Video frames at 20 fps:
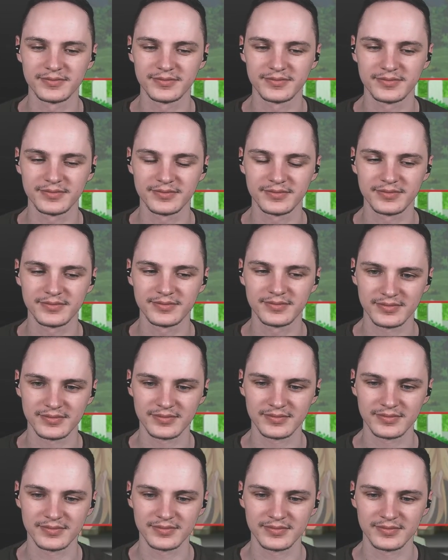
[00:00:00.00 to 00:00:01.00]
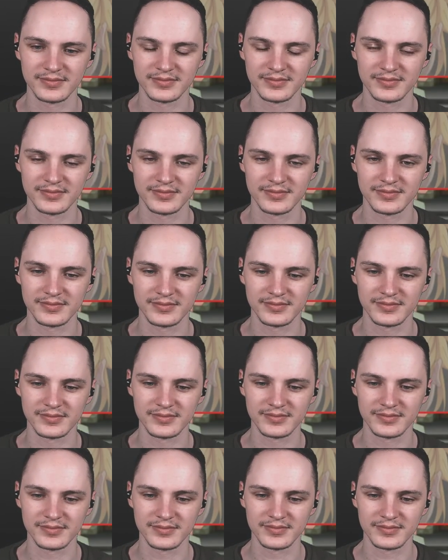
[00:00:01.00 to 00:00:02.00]

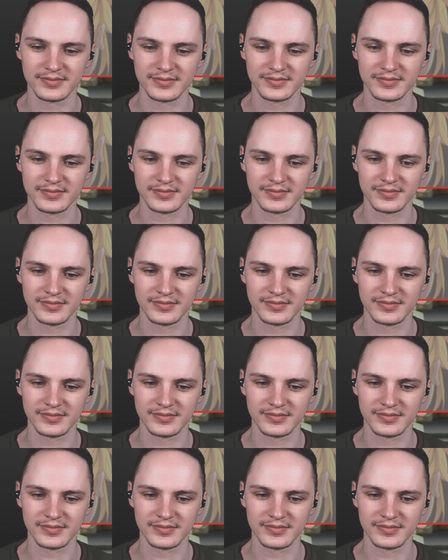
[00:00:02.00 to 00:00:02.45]
(silence)